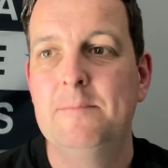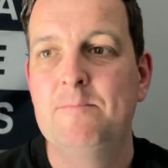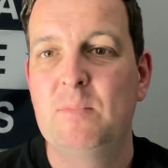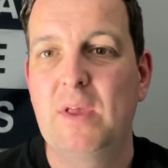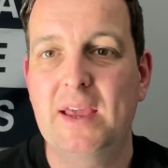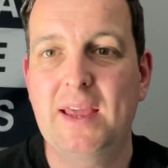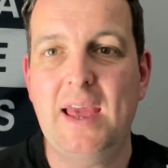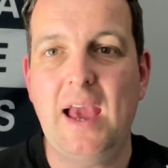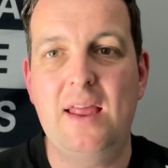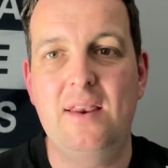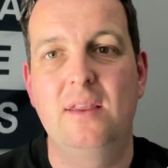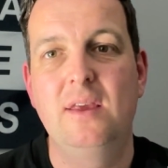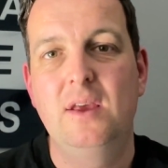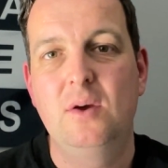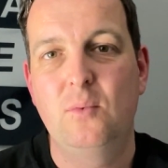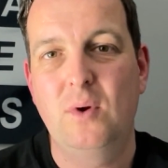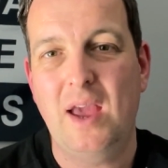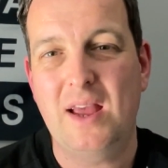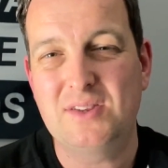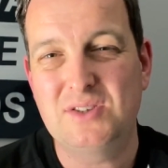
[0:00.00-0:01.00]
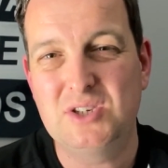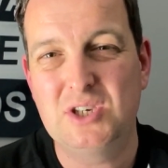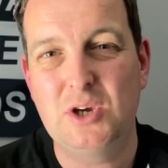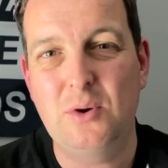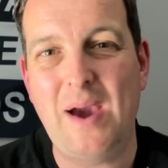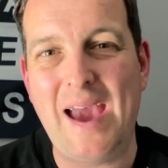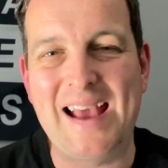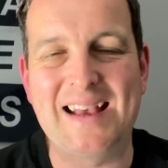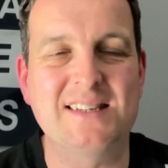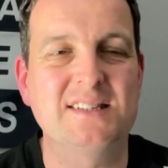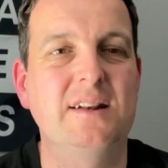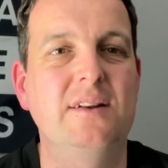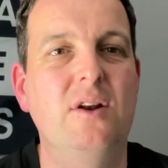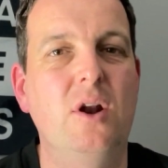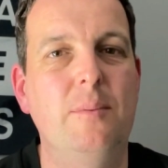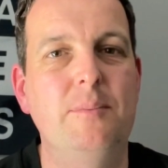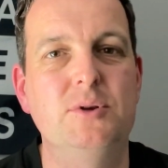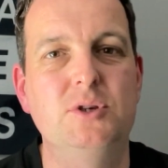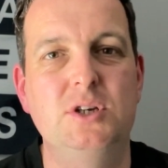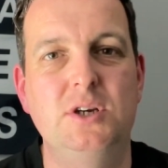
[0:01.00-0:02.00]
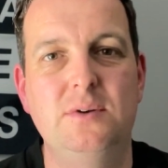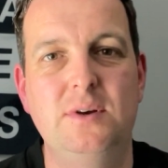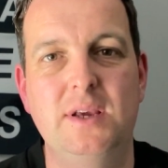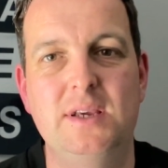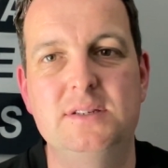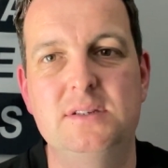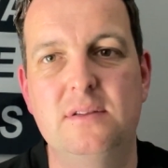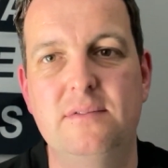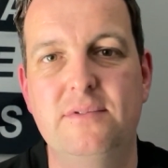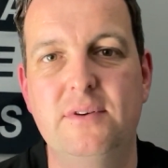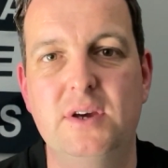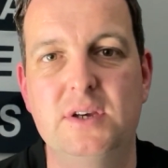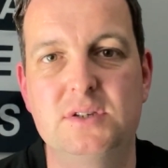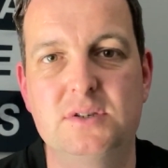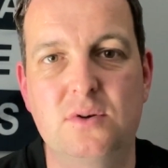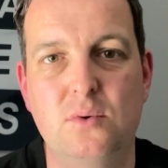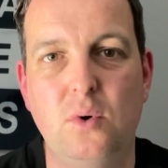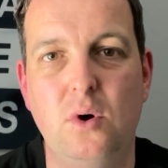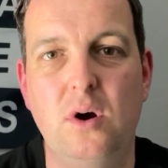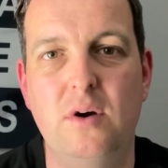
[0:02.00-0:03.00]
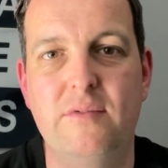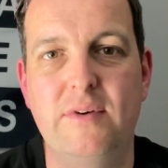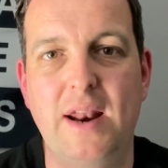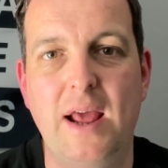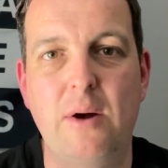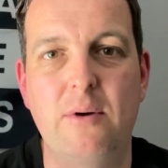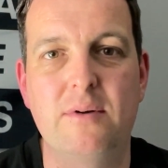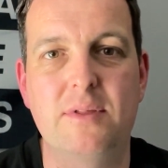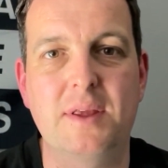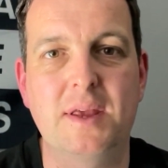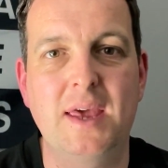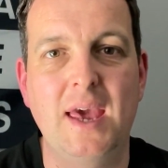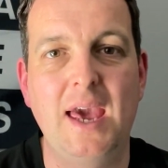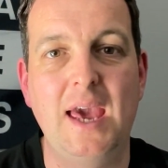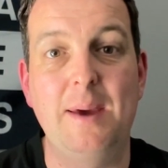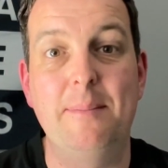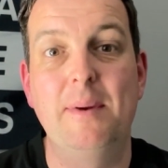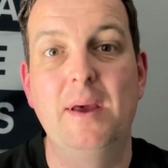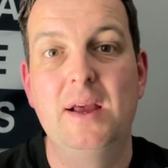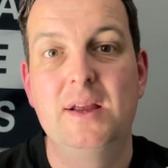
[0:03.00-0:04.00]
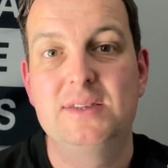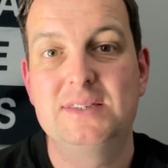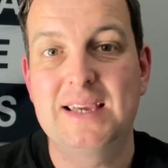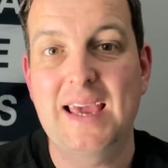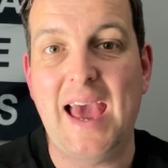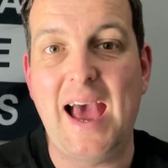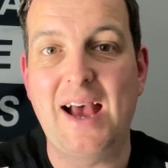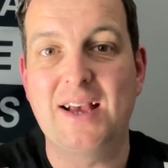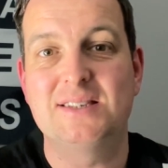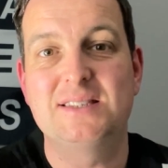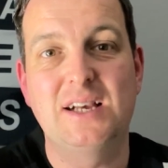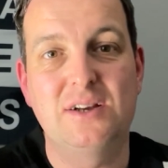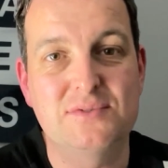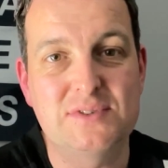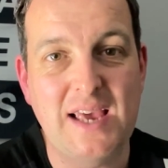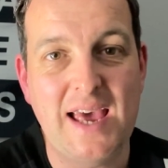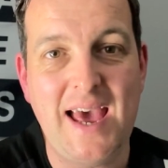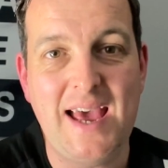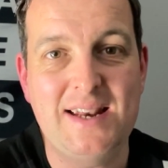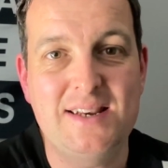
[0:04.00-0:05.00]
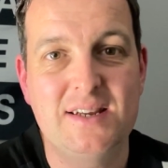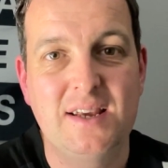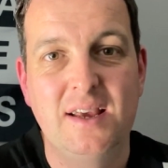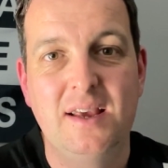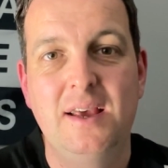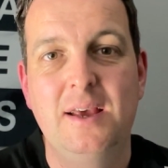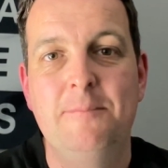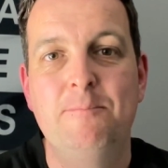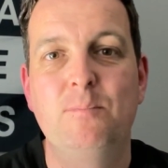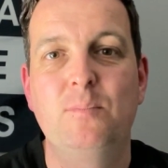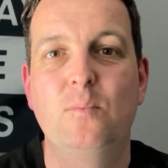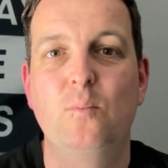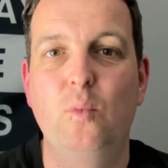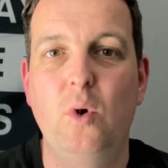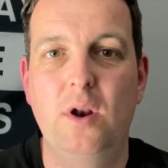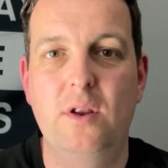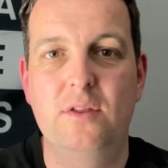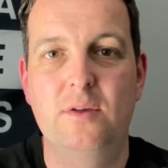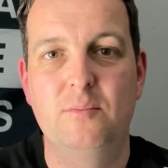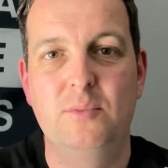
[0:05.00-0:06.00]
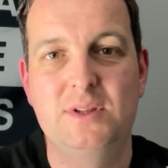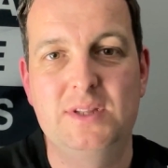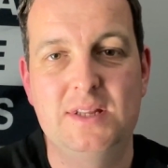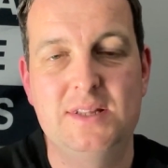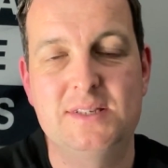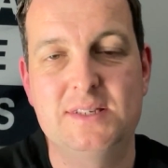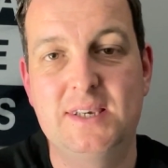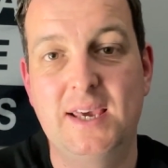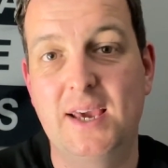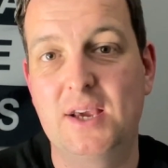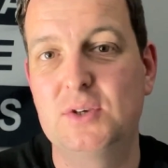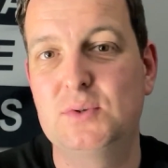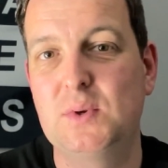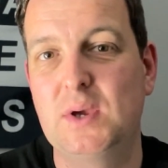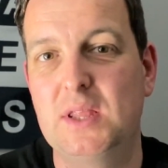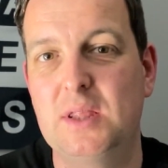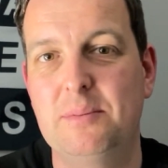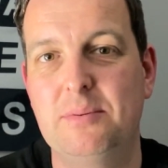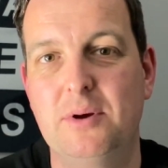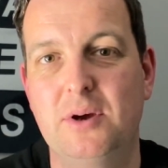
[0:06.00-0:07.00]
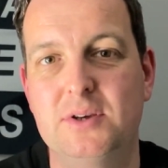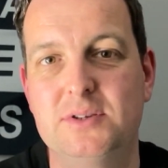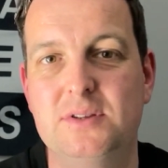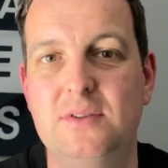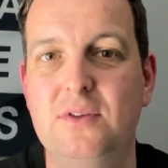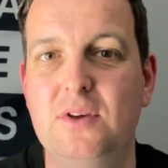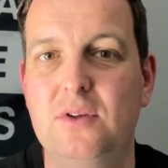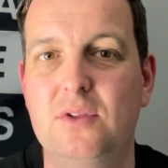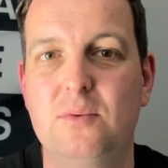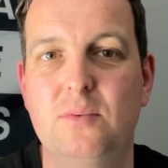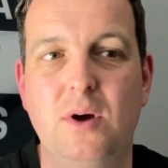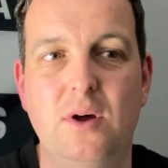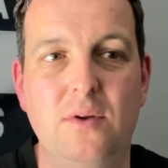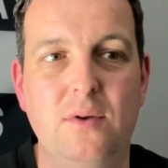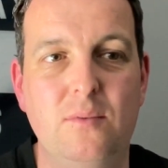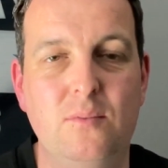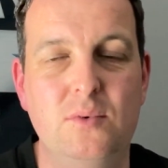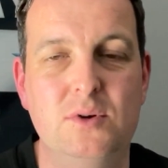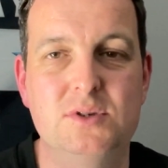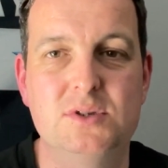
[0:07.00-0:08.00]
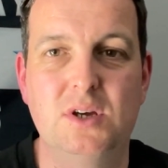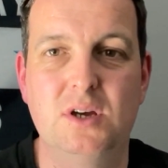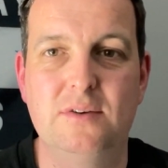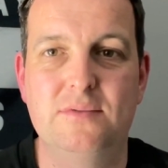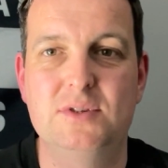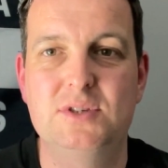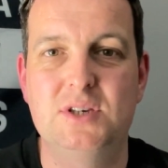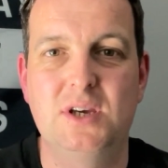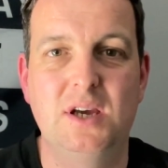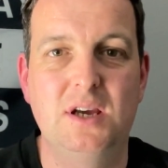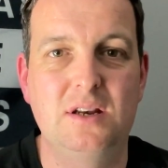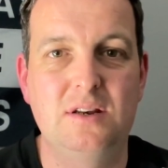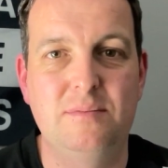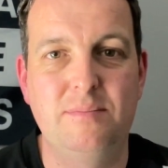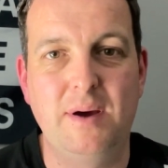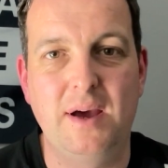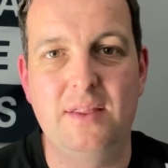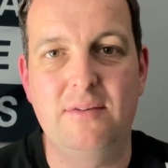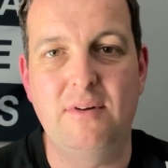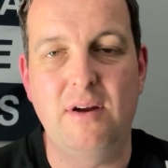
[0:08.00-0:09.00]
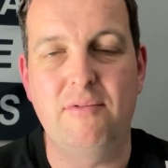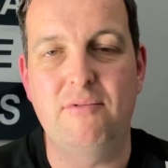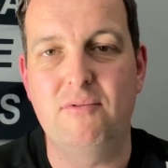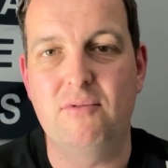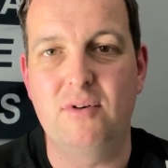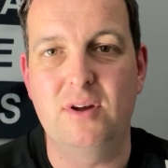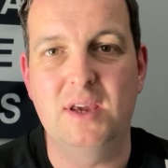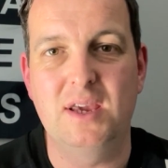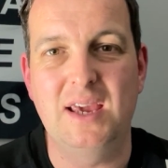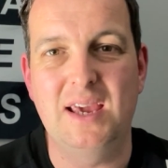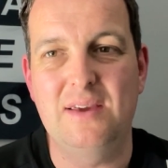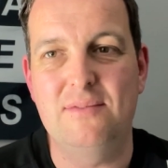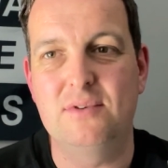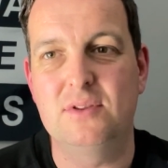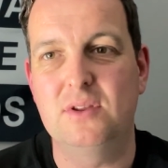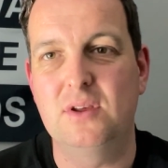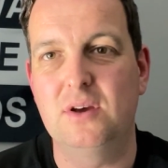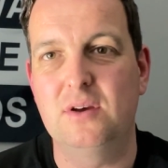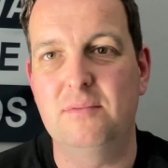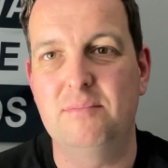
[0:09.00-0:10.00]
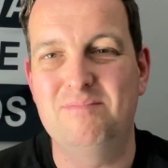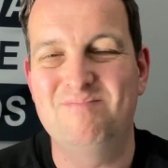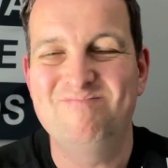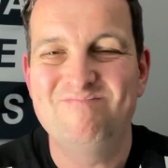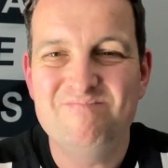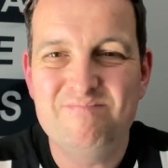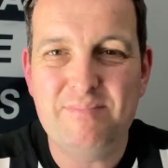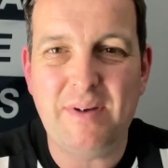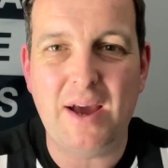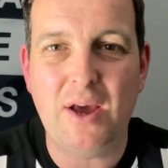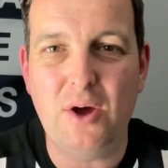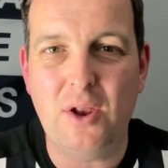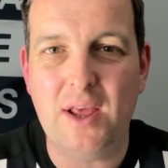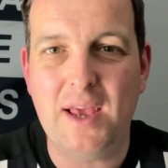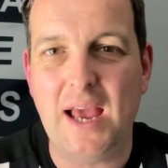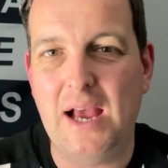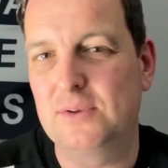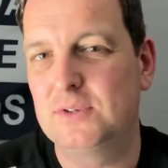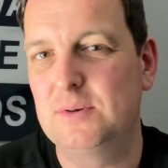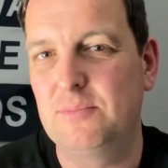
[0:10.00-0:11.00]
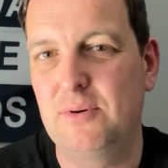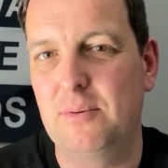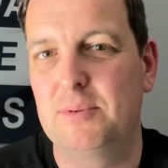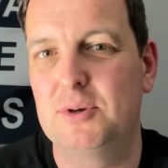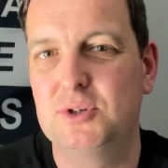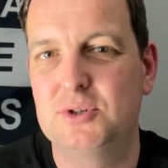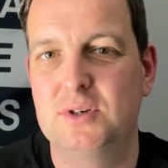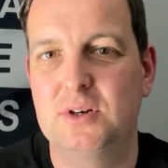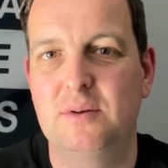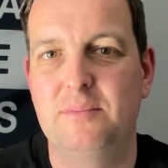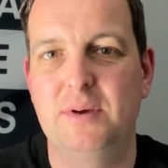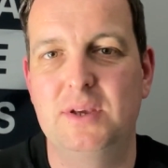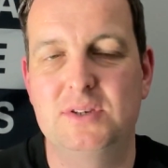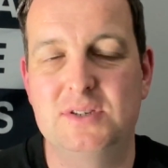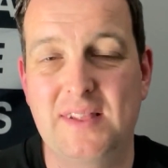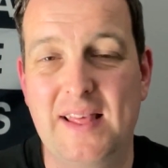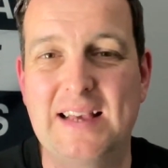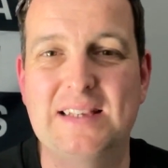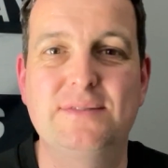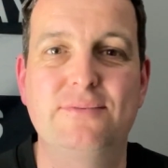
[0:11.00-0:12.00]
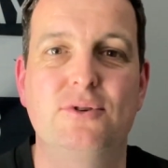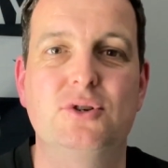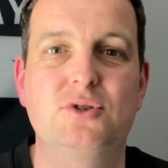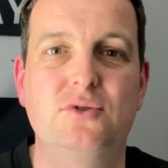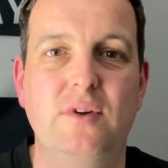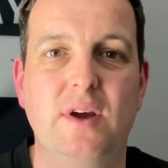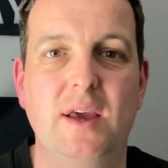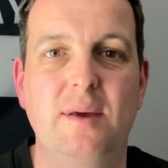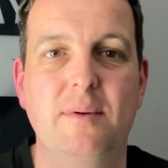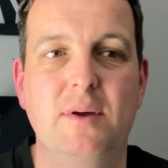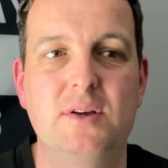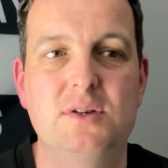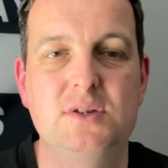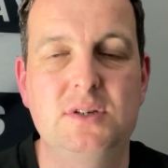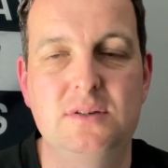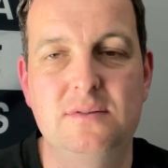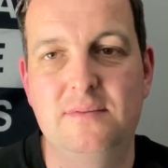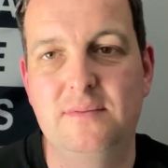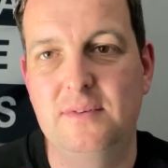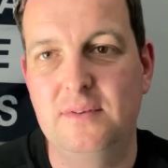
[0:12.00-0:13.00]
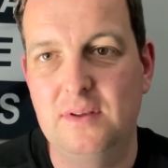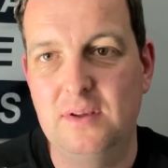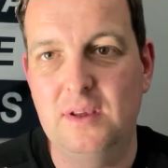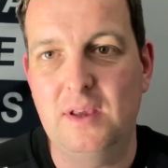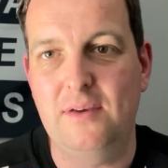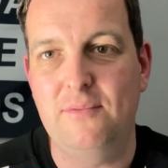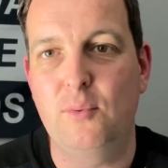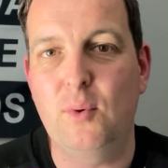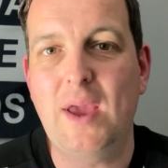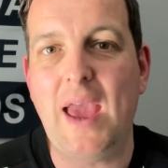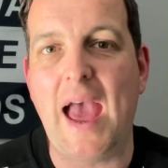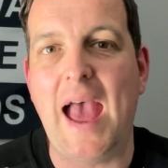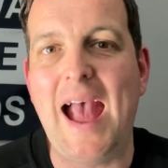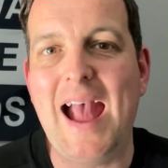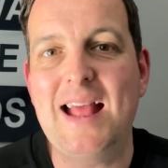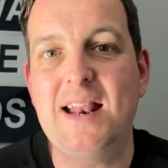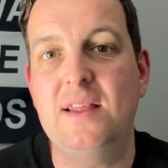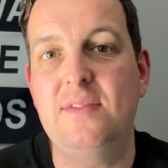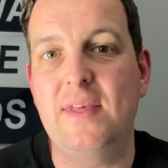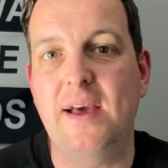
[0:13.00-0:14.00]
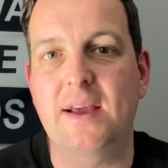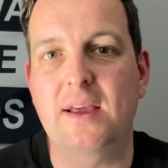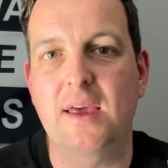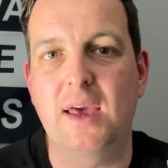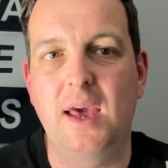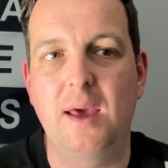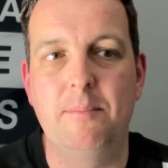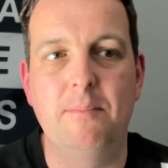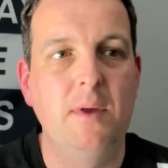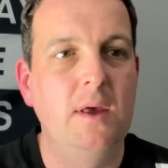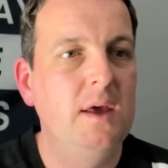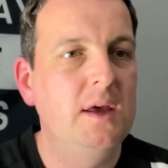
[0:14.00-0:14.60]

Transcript: again, we had two excellent opportunities in the first quarter of an hour of the game to get ourselves ahead. One of them we didn't take because we hit the post, and the other one was overturned by the referee, even though by all accounts it probably shouldn't have been. So that's frustrating because if we get ahead in that game,